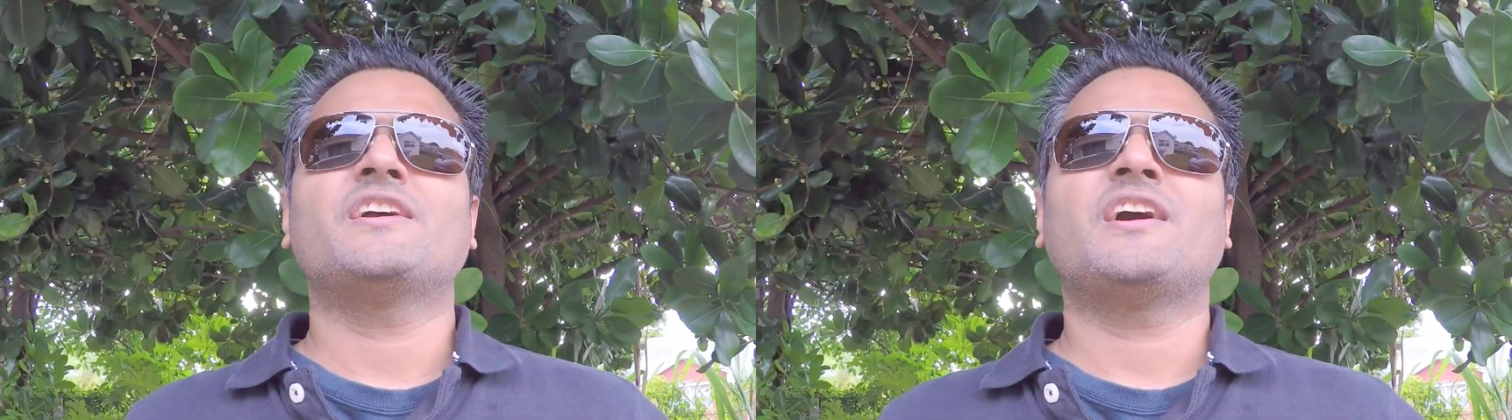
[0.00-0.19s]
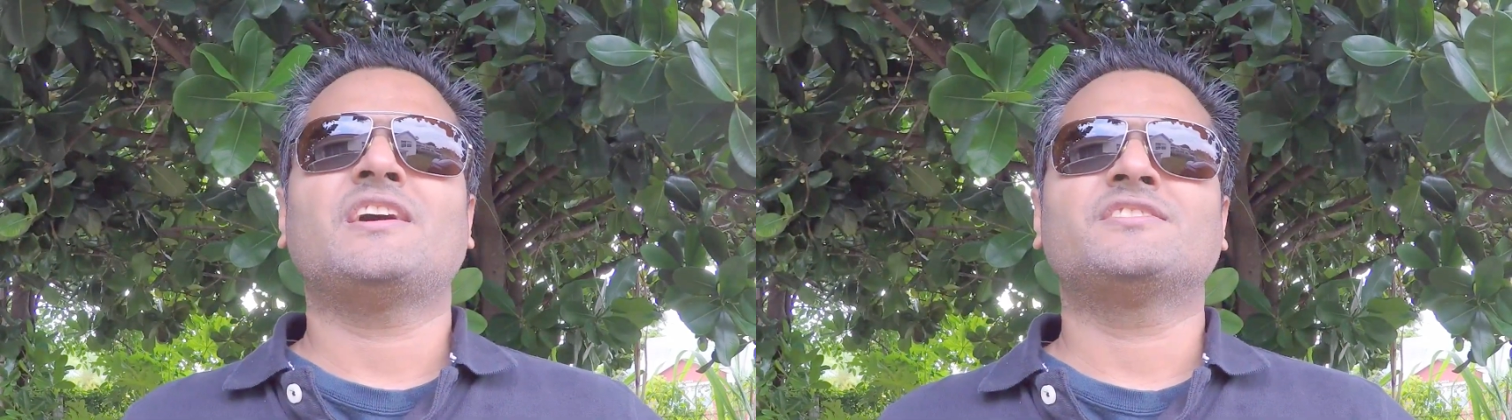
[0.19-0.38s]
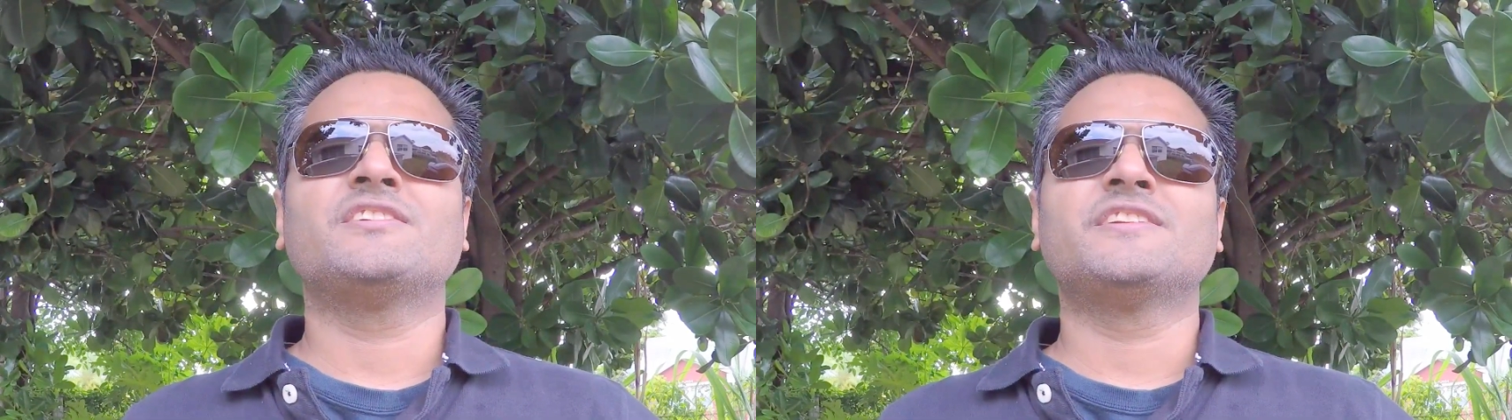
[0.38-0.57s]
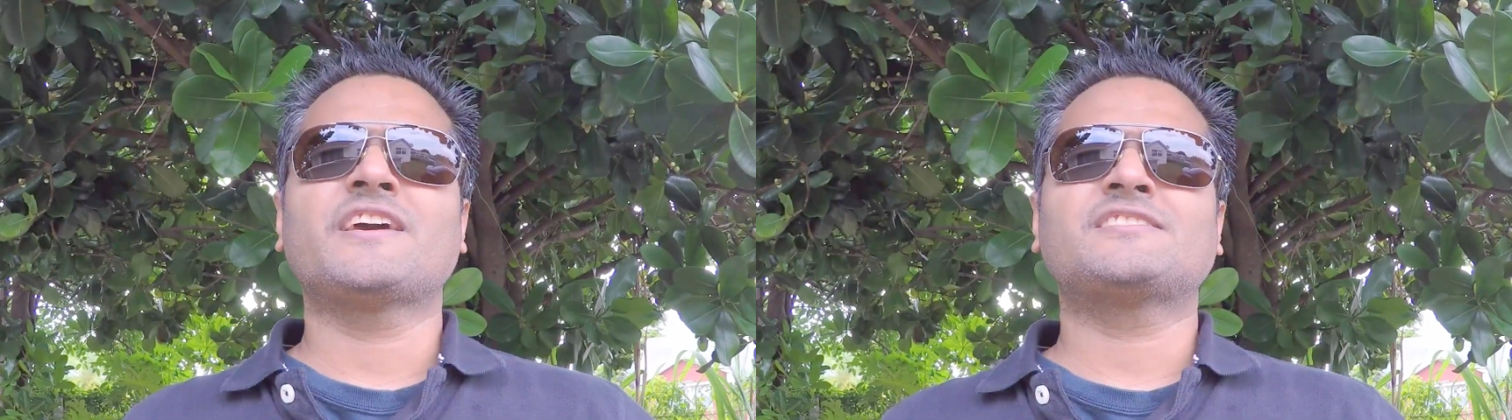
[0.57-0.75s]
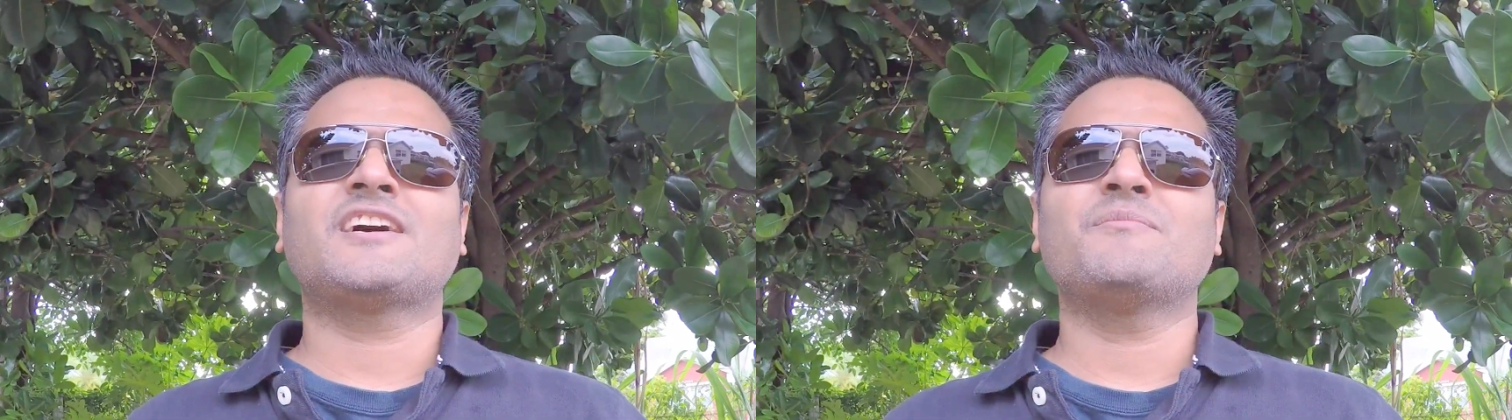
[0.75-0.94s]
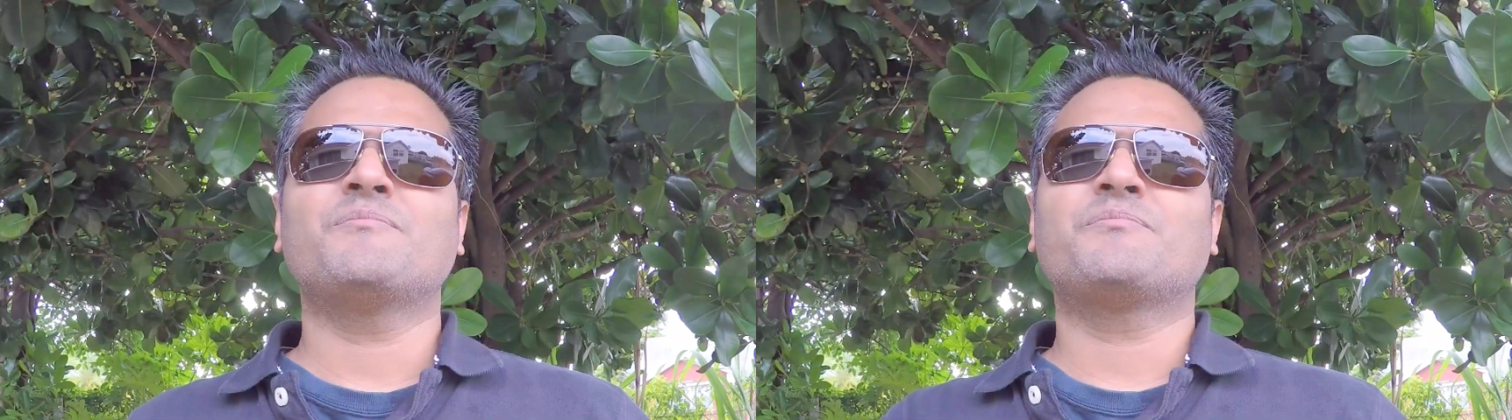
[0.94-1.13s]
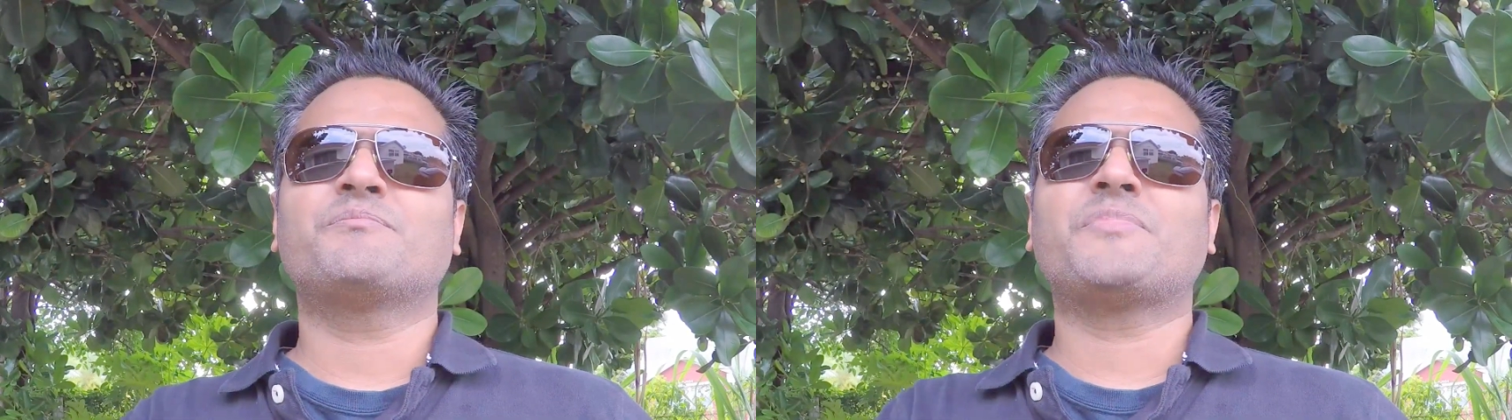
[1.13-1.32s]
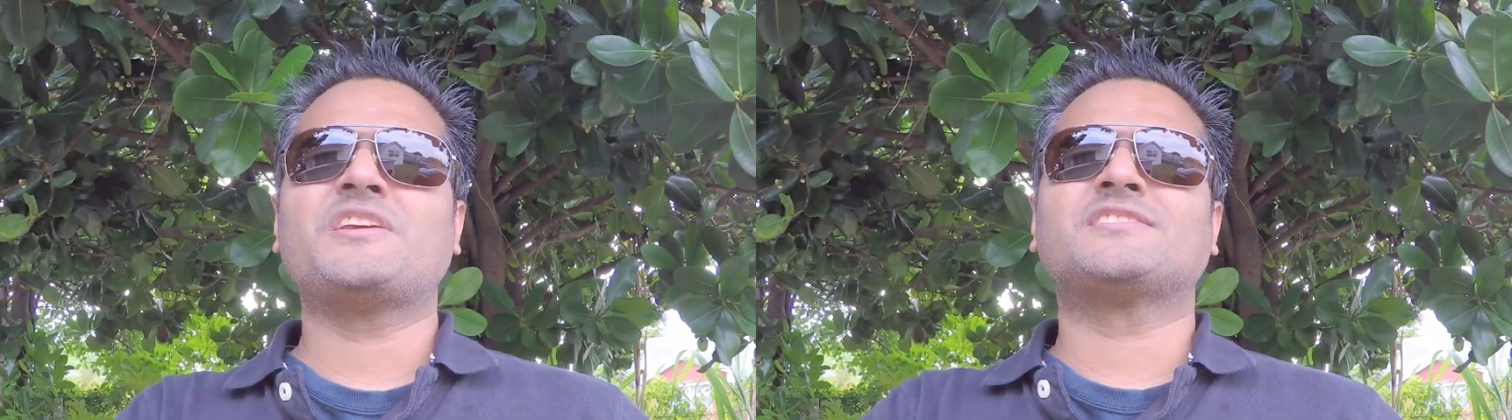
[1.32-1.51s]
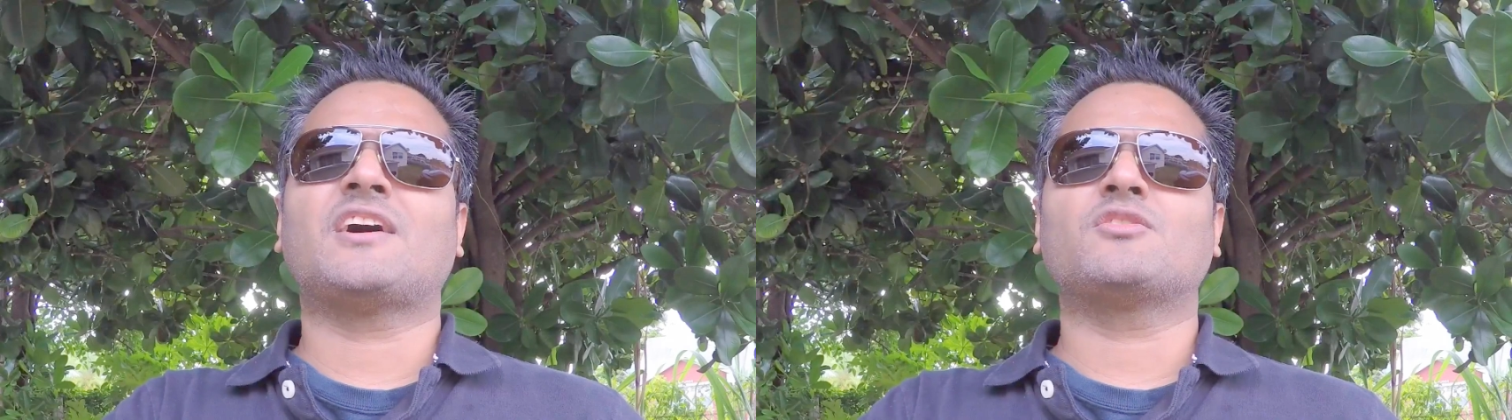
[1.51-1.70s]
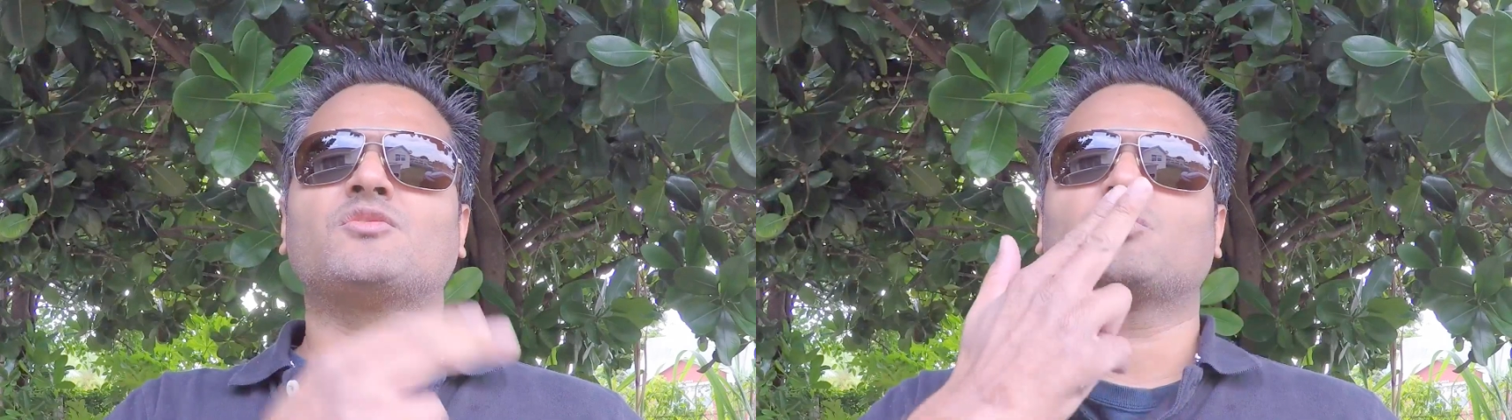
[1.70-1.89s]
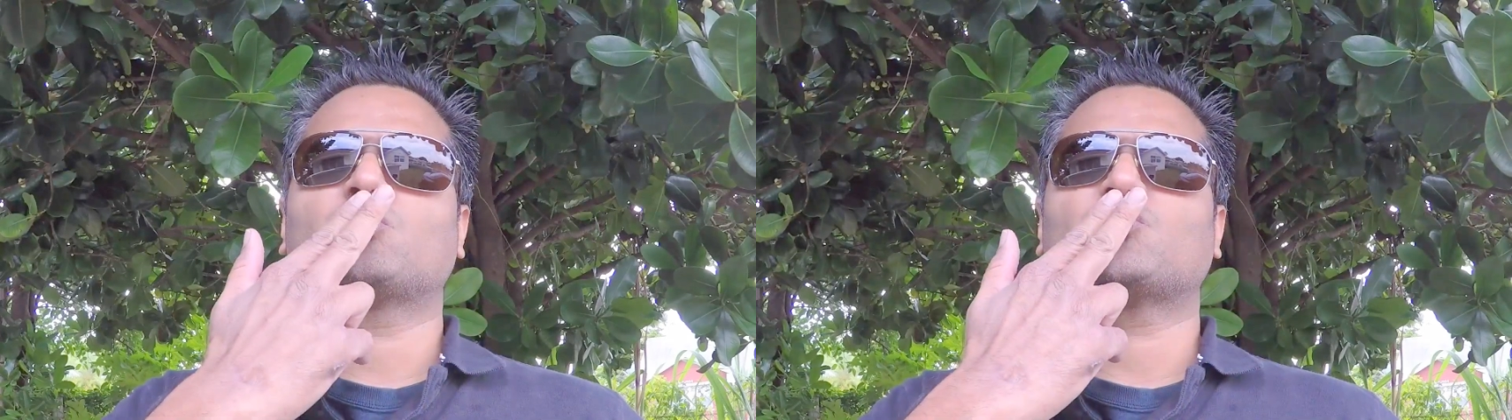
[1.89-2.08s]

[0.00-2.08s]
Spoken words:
Until next time, peace out.